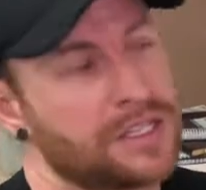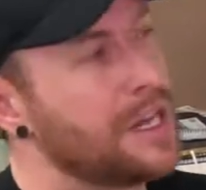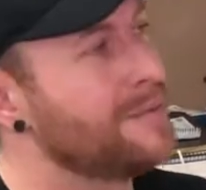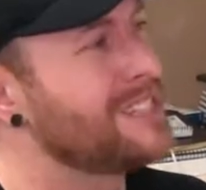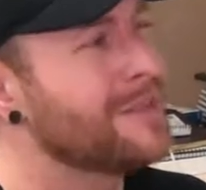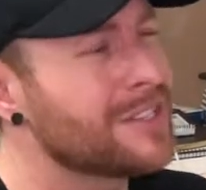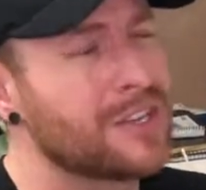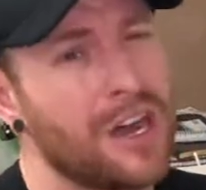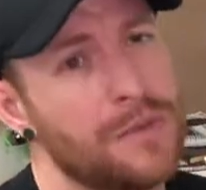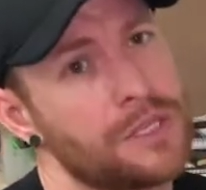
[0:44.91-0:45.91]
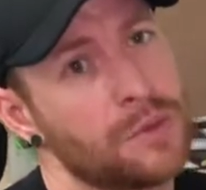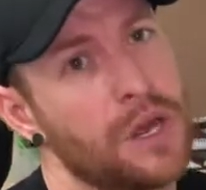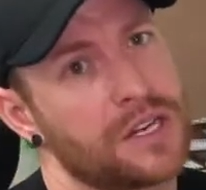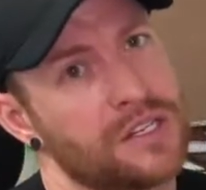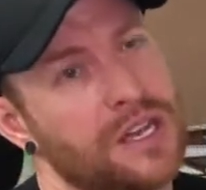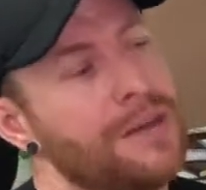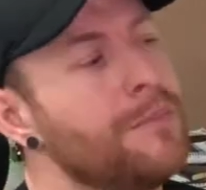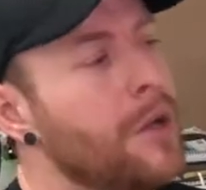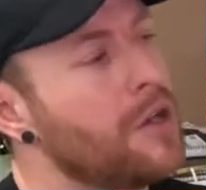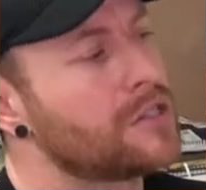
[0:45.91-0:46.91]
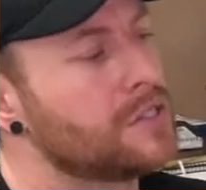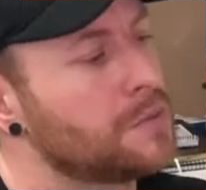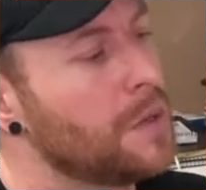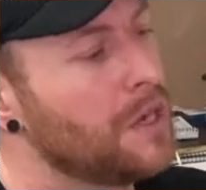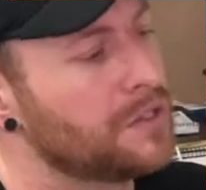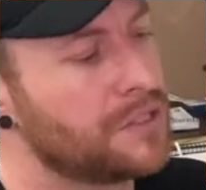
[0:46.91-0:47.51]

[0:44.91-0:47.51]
Some of the times it will actually come boxed as well,